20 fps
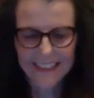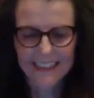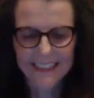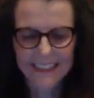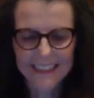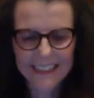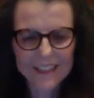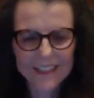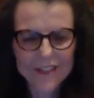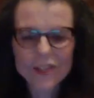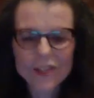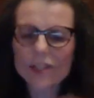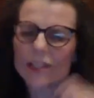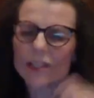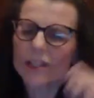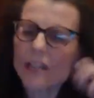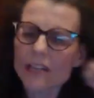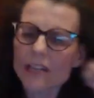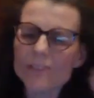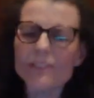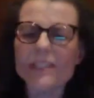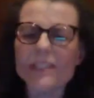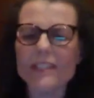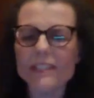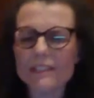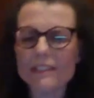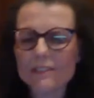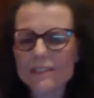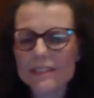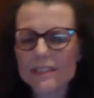get it all off the
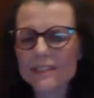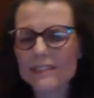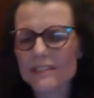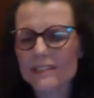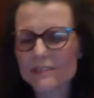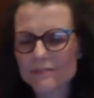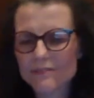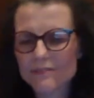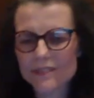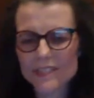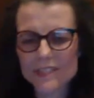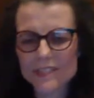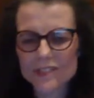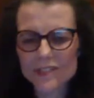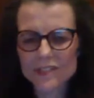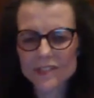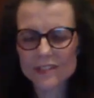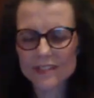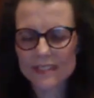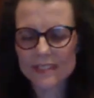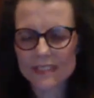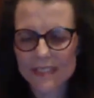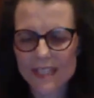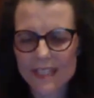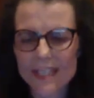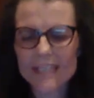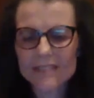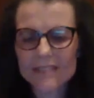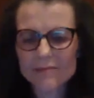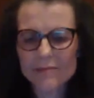earrings, the fringe, and,
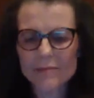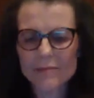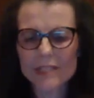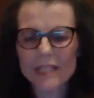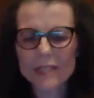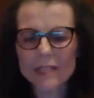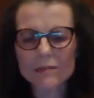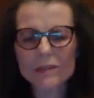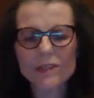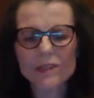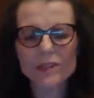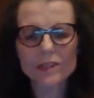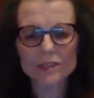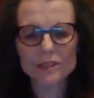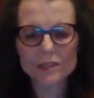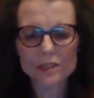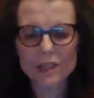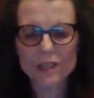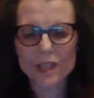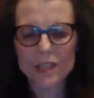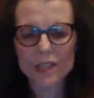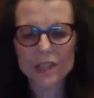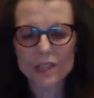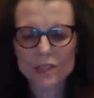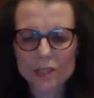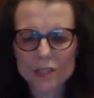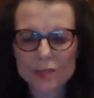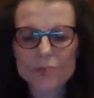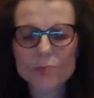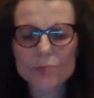and be able to,
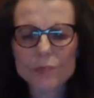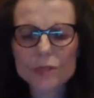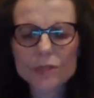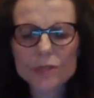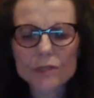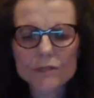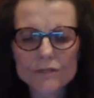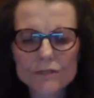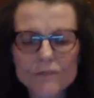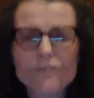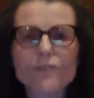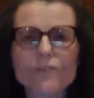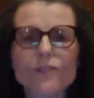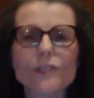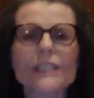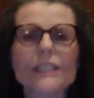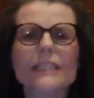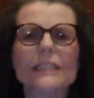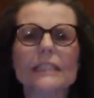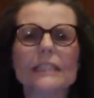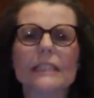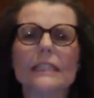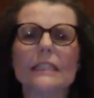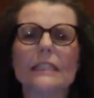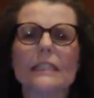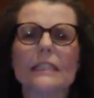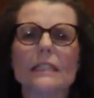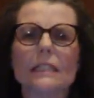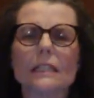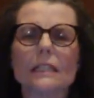to move freely
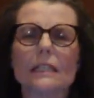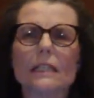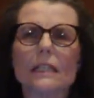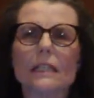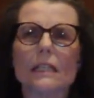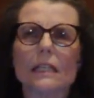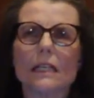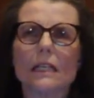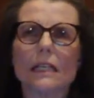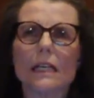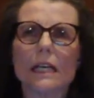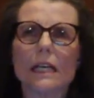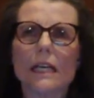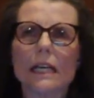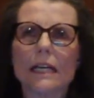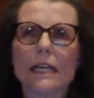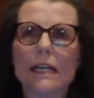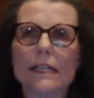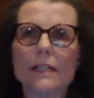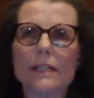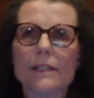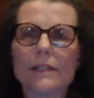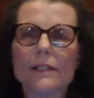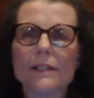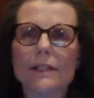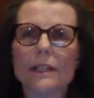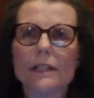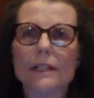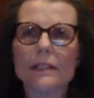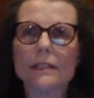and
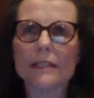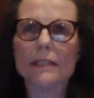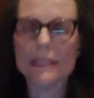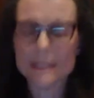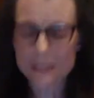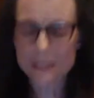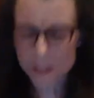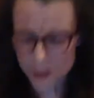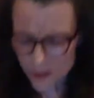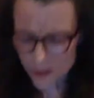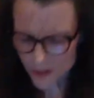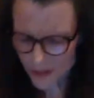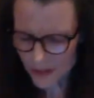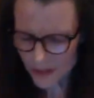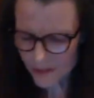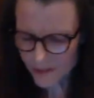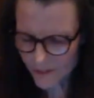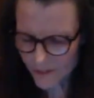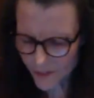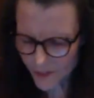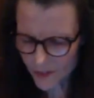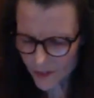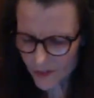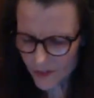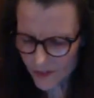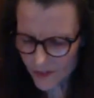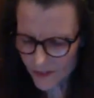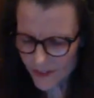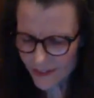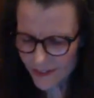uh, let go of
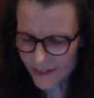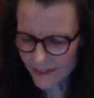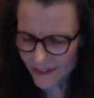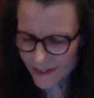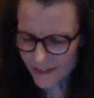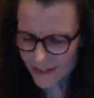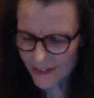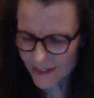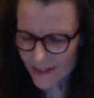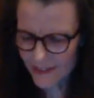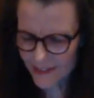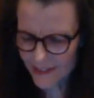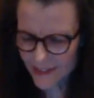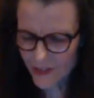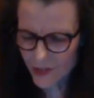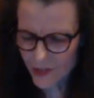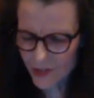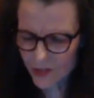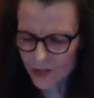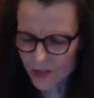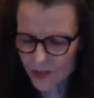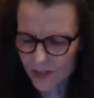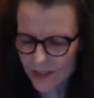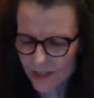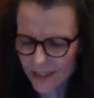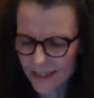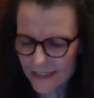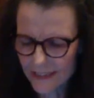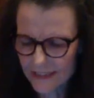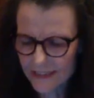all the unessential.
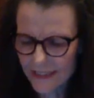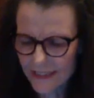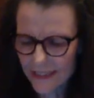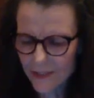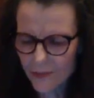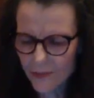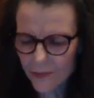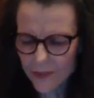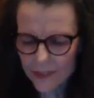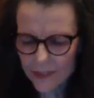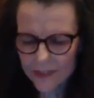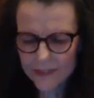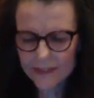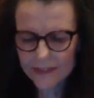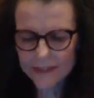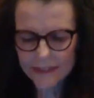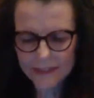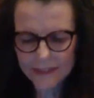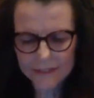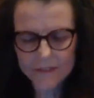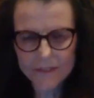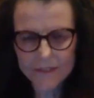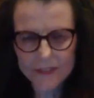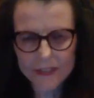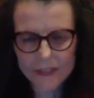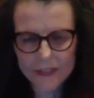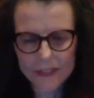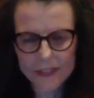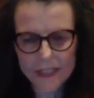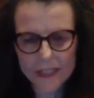And I want to live
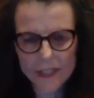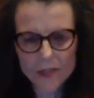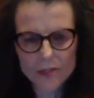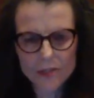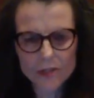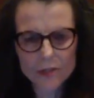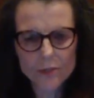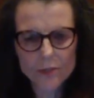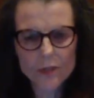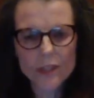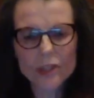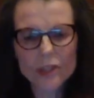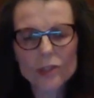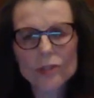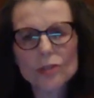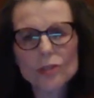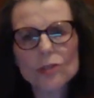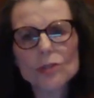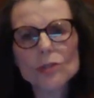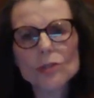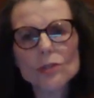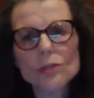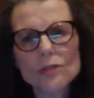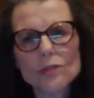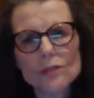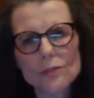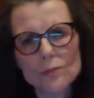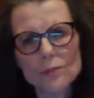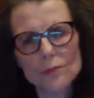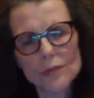there. And I also want to lure
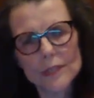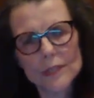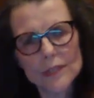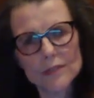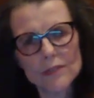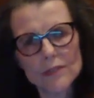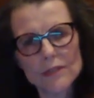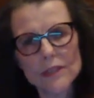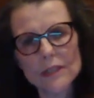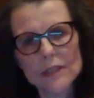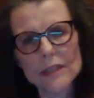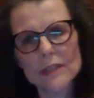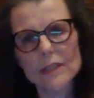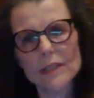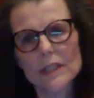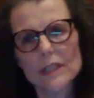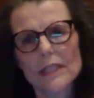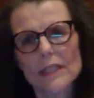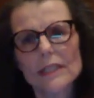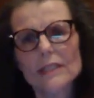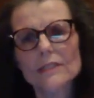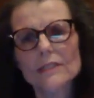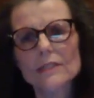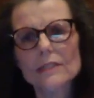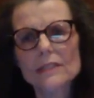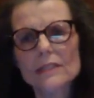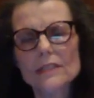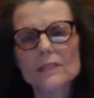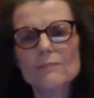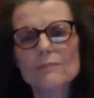the reader there into
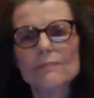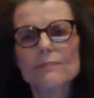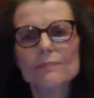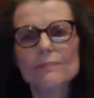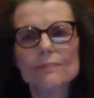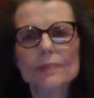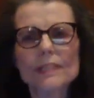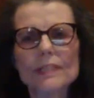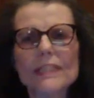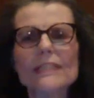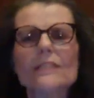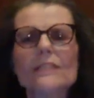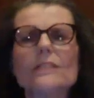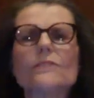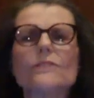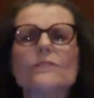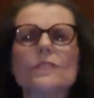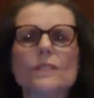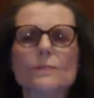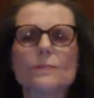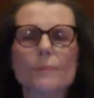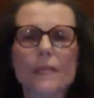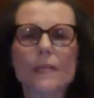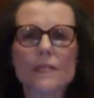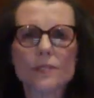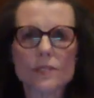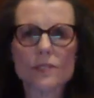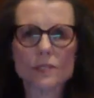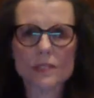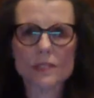this place of
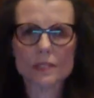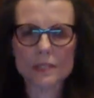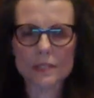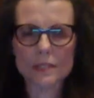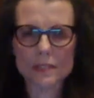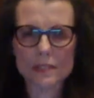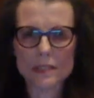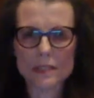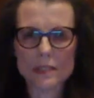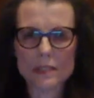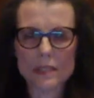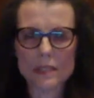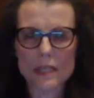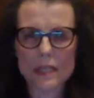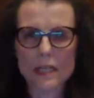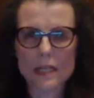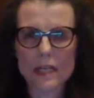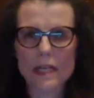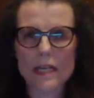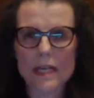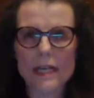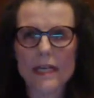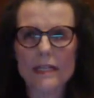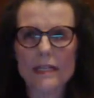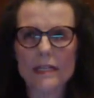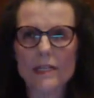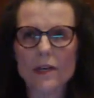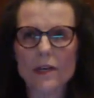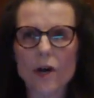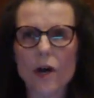spaciousness and
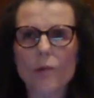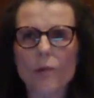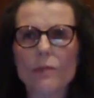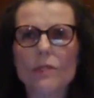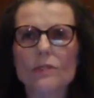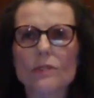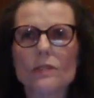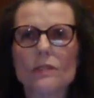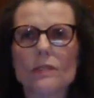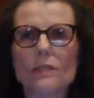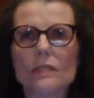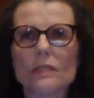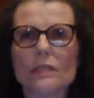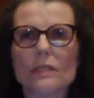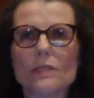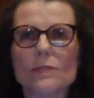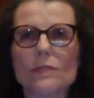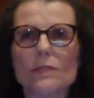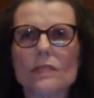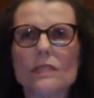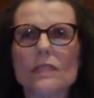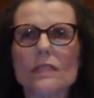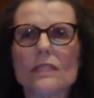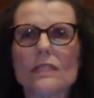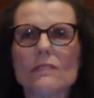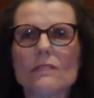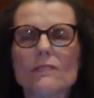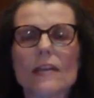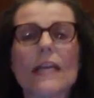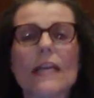almost into a sense
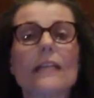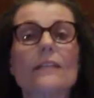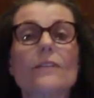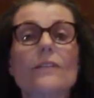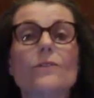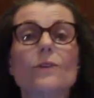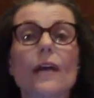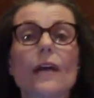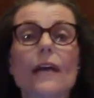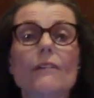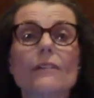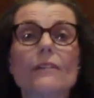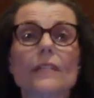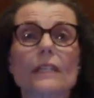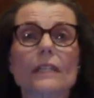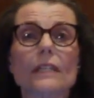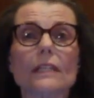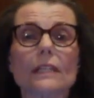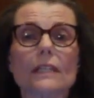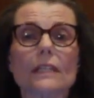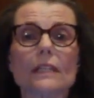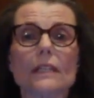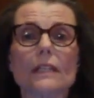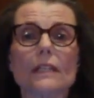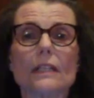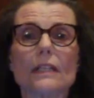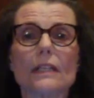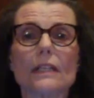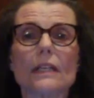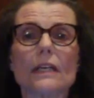of anti gravity.
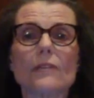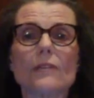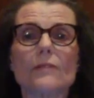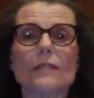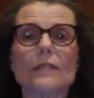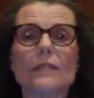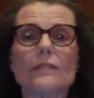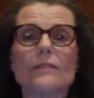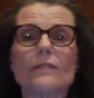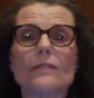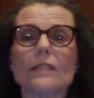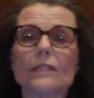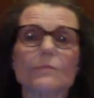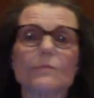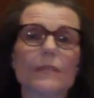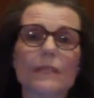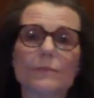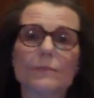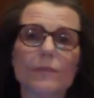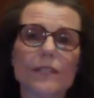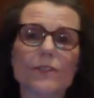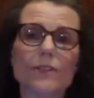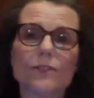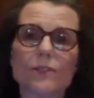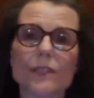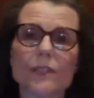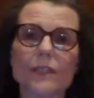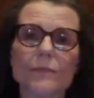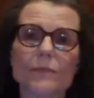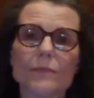I mean, and, and, my
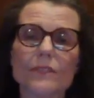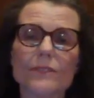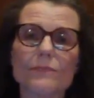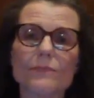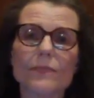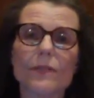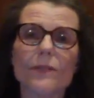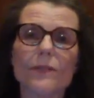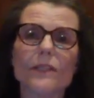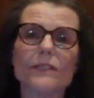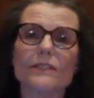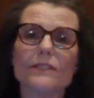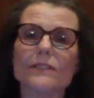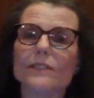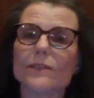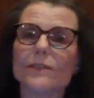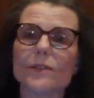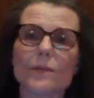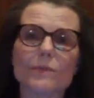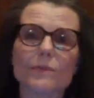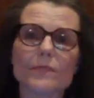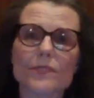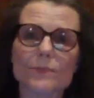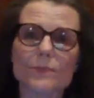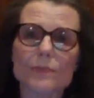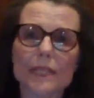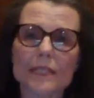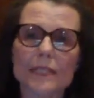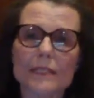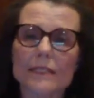dream as a poet is to go up in
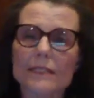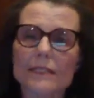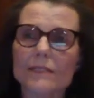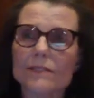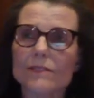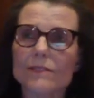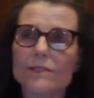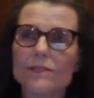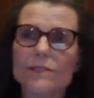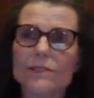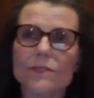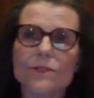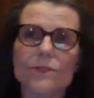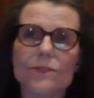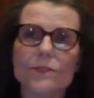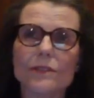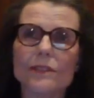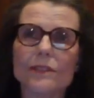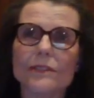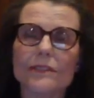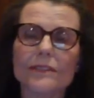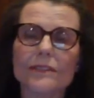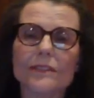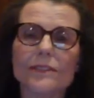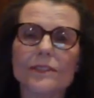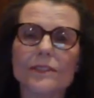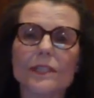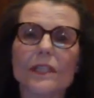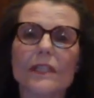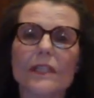space too. So,
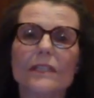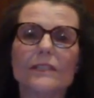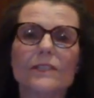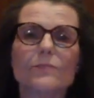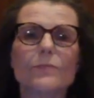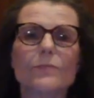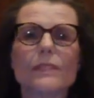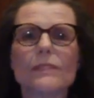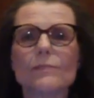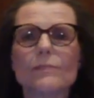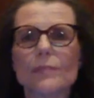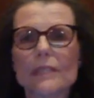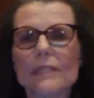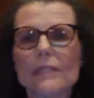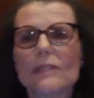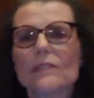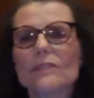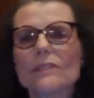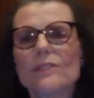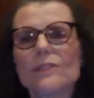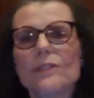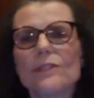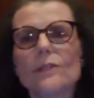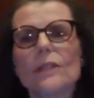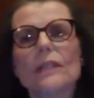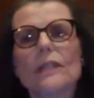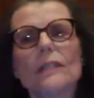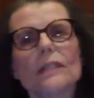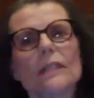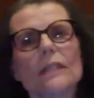but, but so,
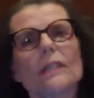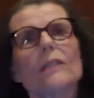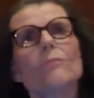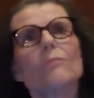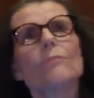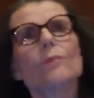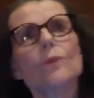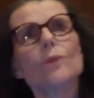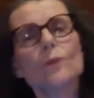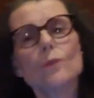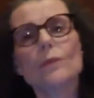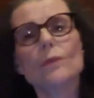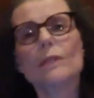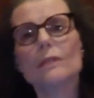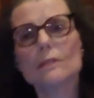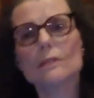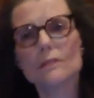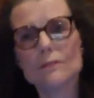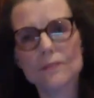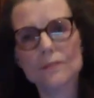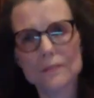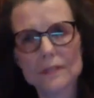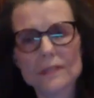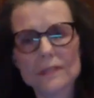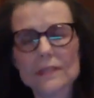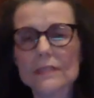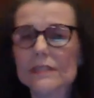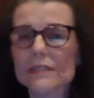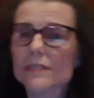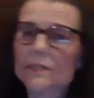and Merwin, for
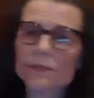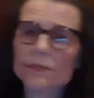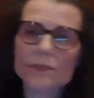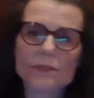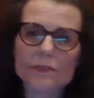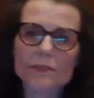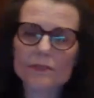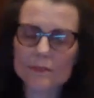instance, who's